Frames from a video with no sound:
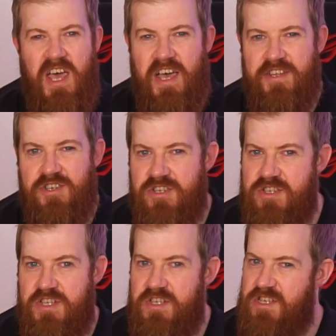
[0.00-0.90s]
and
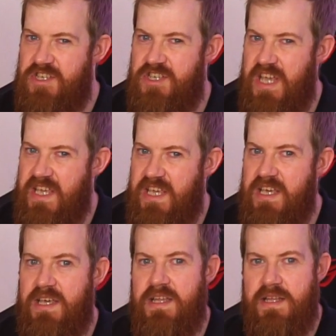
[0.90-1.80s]
just shake
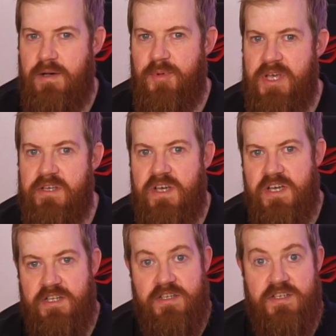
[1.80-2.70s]
it a little bit
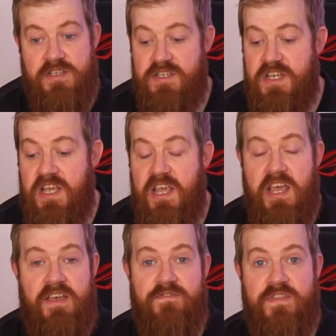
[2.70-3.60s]
and see
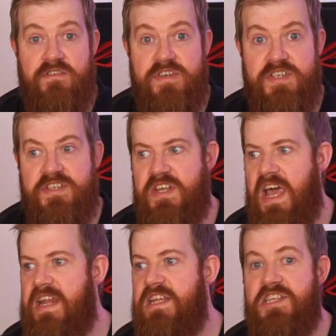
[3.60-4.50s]
if there is
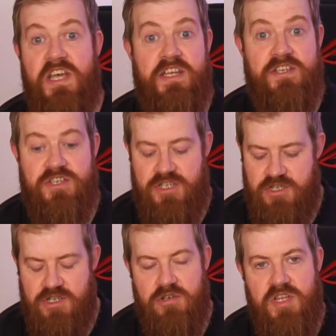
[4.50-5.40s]
any change
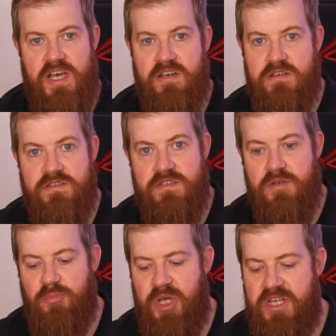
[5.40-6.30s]
to that
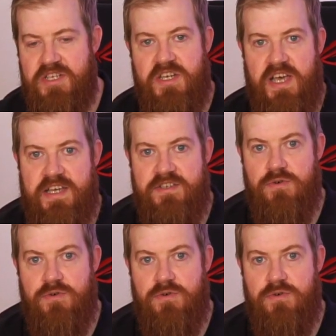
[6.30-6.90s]
constant pitch at